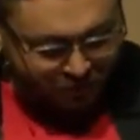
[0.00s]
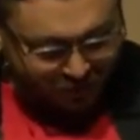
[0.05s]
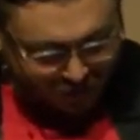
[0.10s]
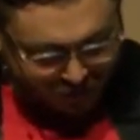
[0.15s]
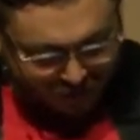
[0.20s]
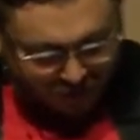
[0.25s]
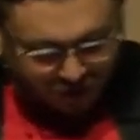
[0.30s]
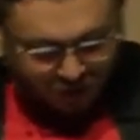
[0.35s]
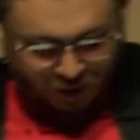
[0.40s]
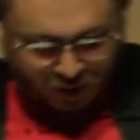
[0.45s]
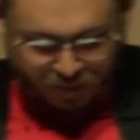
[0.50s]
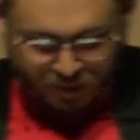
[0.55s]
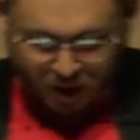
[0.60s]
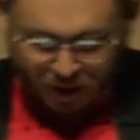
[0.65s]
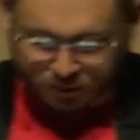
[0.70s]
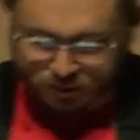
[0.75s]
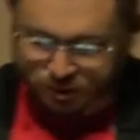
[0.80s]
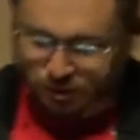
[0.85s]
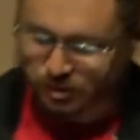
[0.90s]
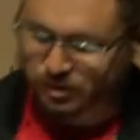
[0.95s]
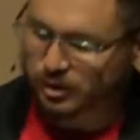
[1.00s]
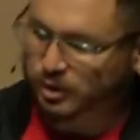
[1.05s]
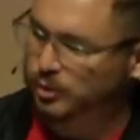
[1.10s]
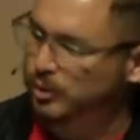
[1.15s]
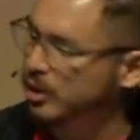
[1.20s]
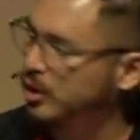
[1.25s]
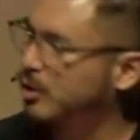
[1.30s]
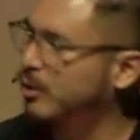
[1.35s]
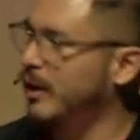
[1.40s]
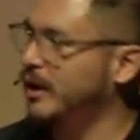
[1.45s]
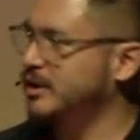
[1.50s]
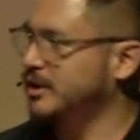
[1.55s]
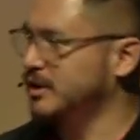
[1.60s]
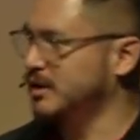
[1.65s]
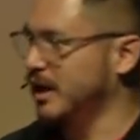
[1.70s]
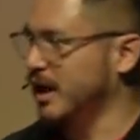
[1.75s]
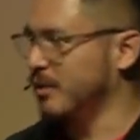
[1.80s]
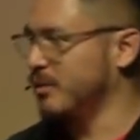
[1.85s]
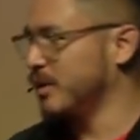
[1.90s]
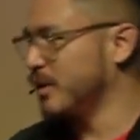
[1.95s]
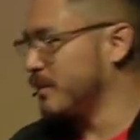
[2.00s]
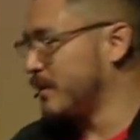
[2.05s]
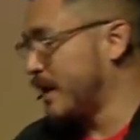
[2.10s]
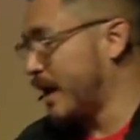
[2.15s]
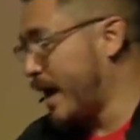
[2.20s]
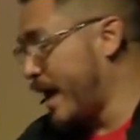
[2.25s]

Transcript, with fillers: That's how you know the Bible's true. So the real question that I really want